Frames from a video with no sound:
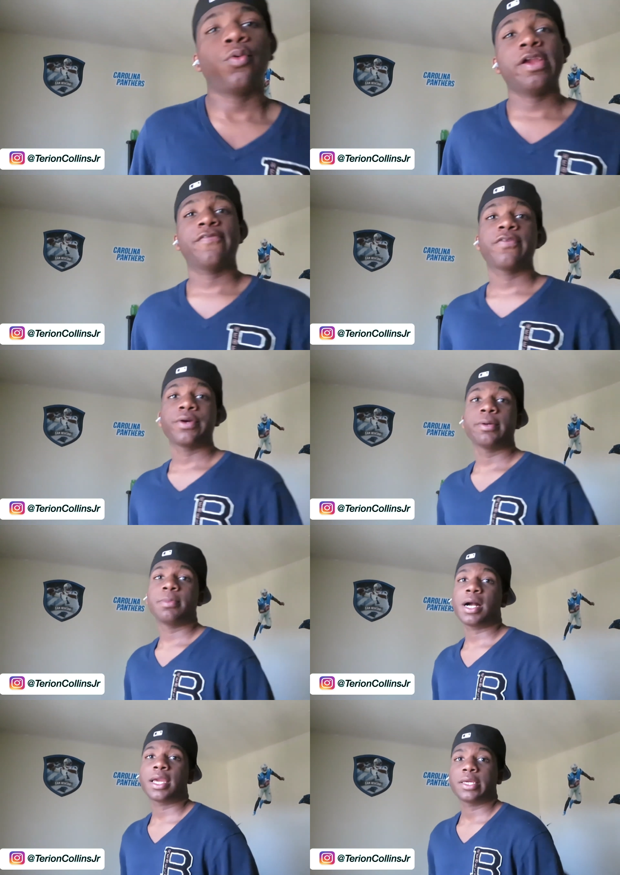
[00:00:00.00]
wait for it,
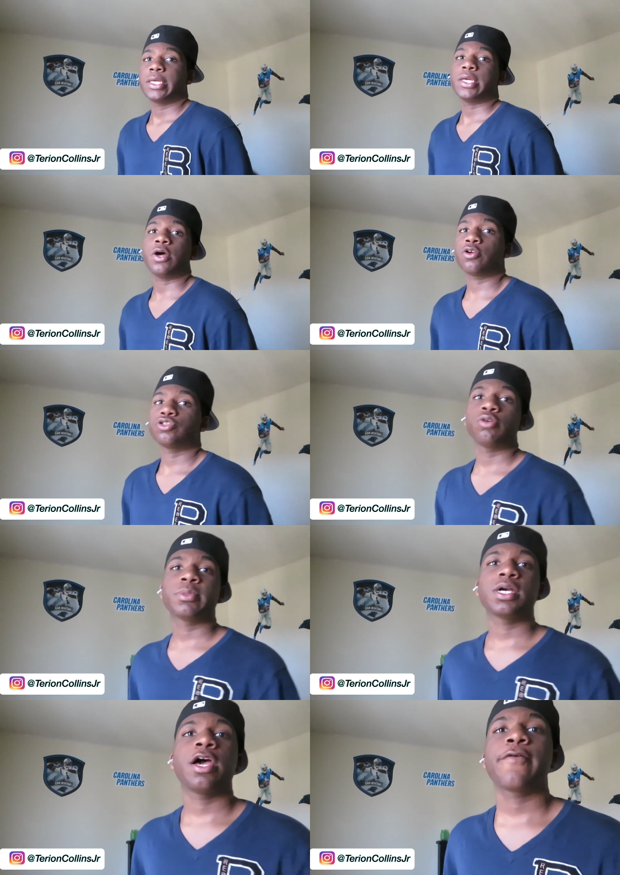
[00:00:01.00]
but, like, y'all don't show
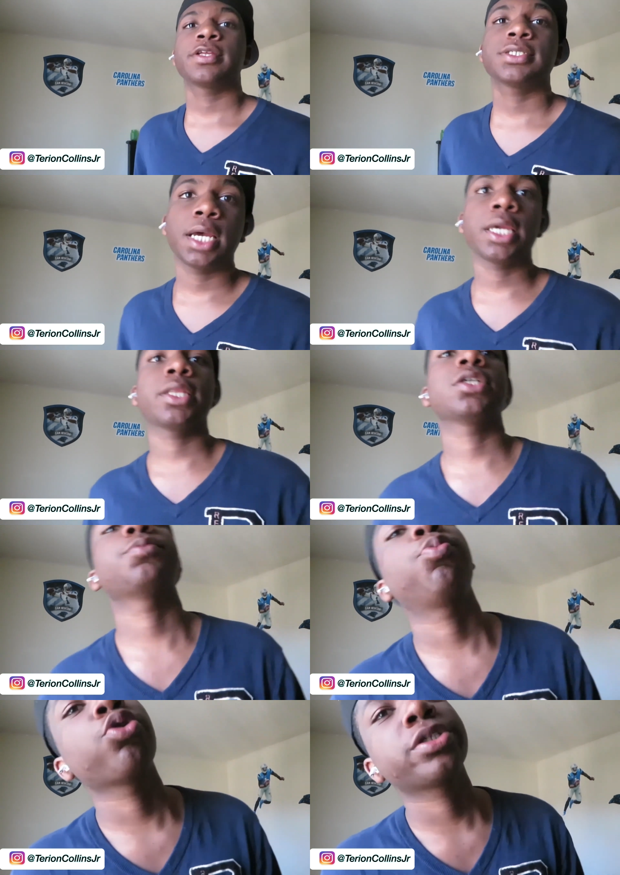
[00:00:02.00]
me love, and it's like, the
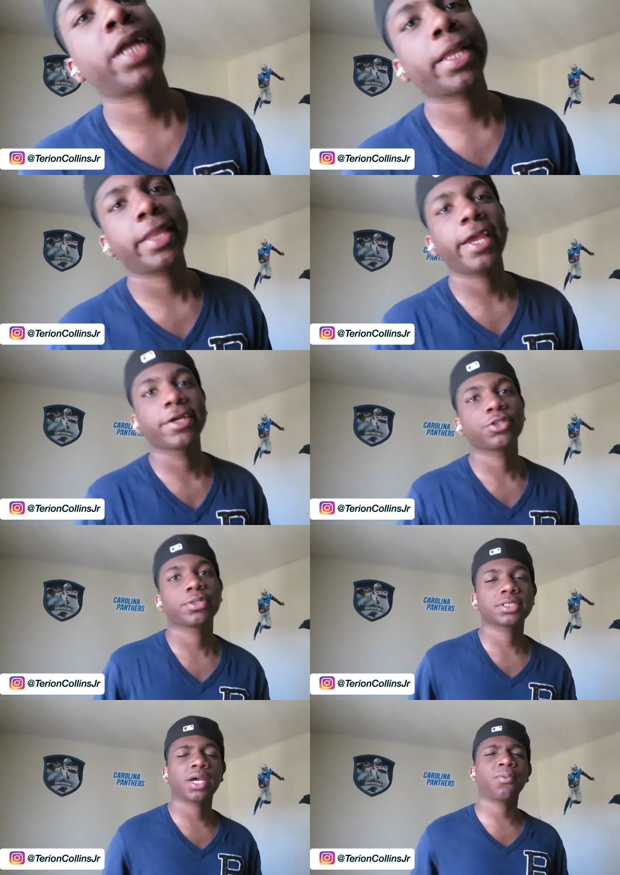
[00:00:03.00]
support's not there. So
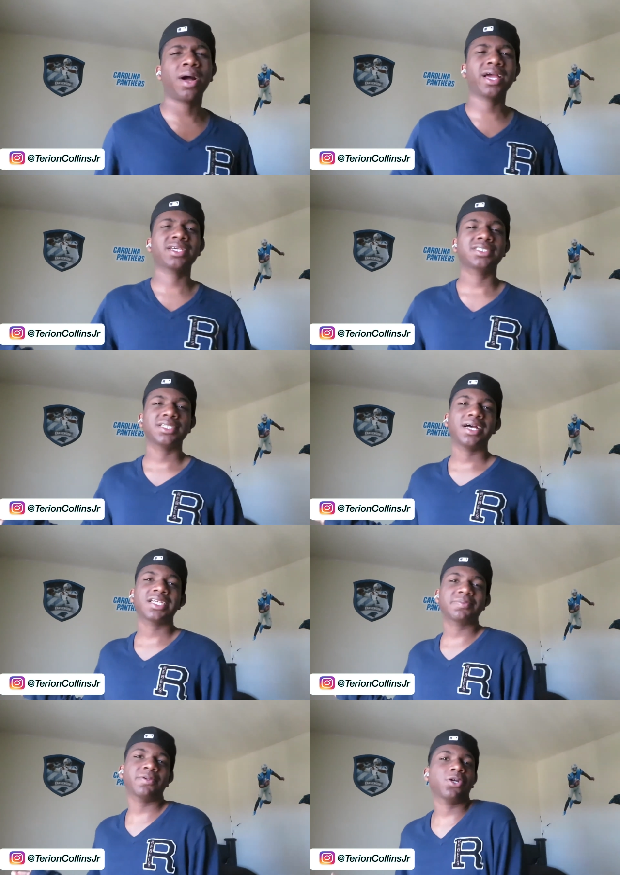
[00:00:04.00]
it's like, why should
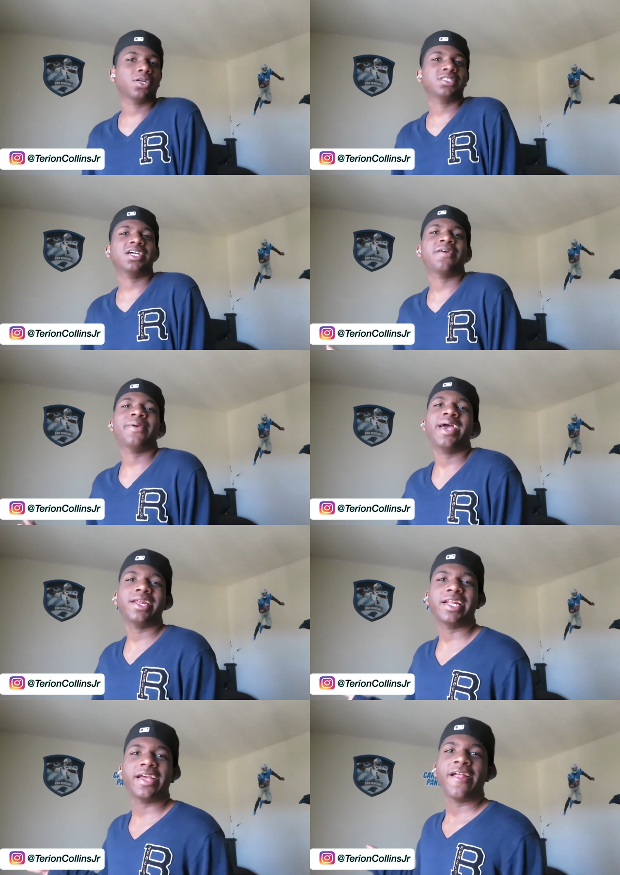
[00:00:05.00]
I spend all this time
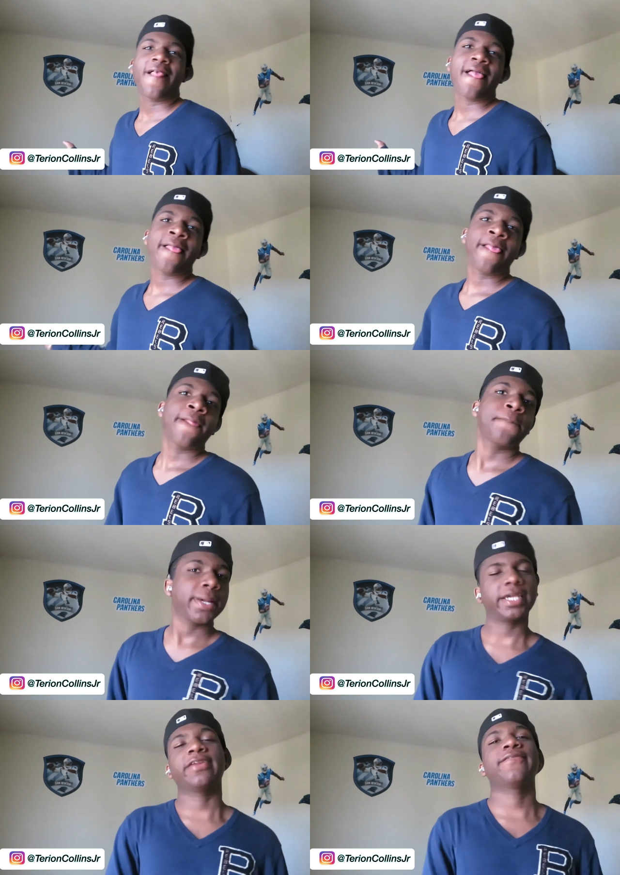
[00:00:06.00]
editing and
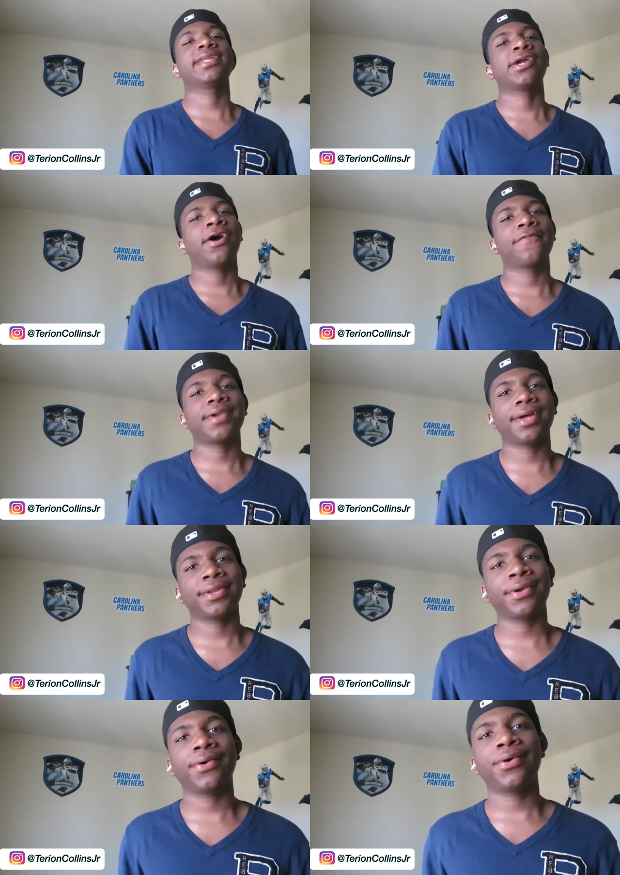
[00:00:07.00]
making a video if y'all
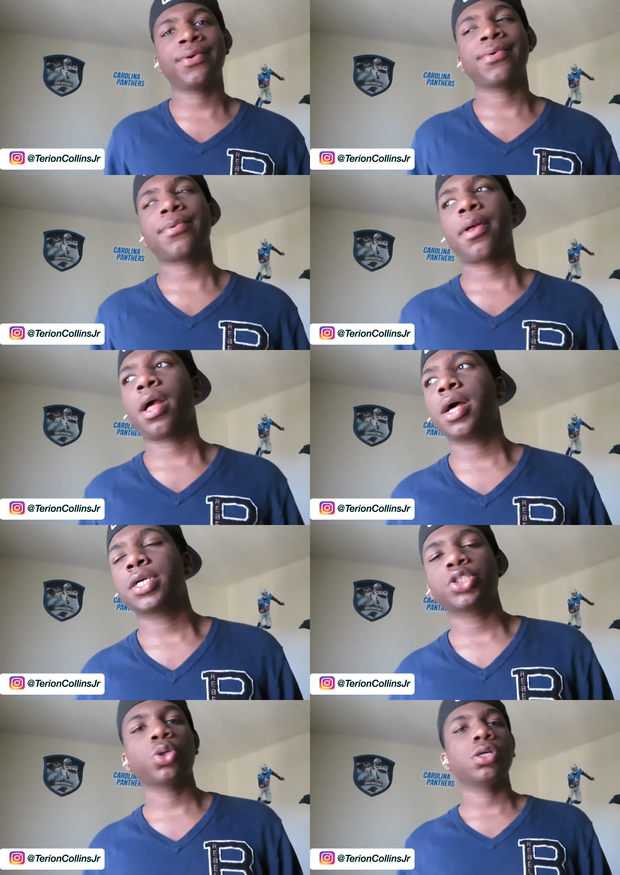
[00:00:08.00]
never
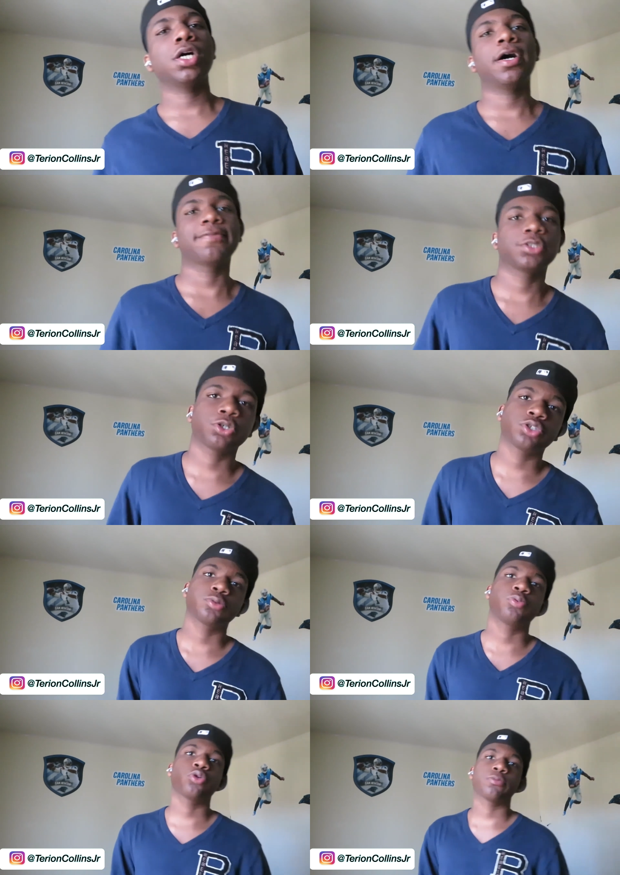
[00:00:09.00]
gonna show love, show
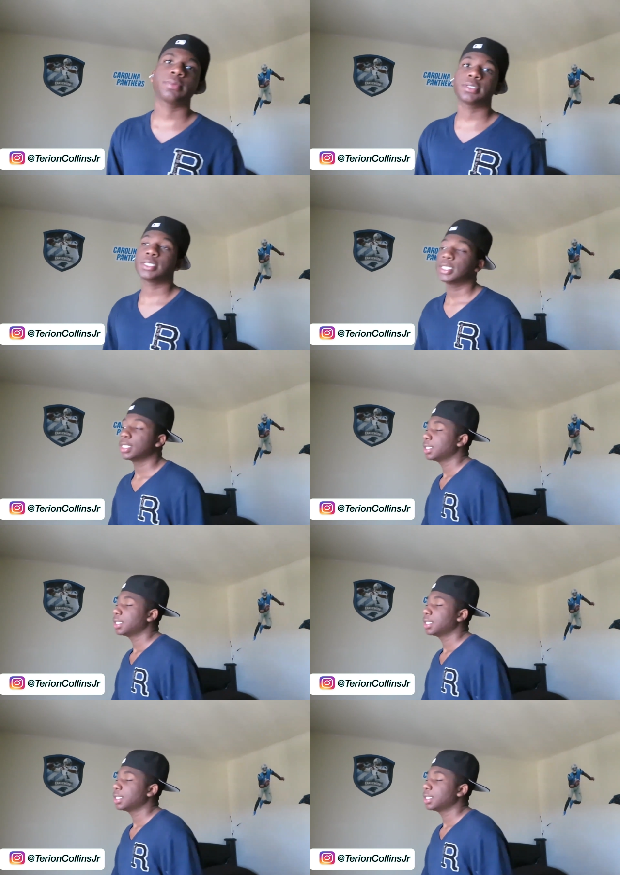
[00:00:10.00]
support? But,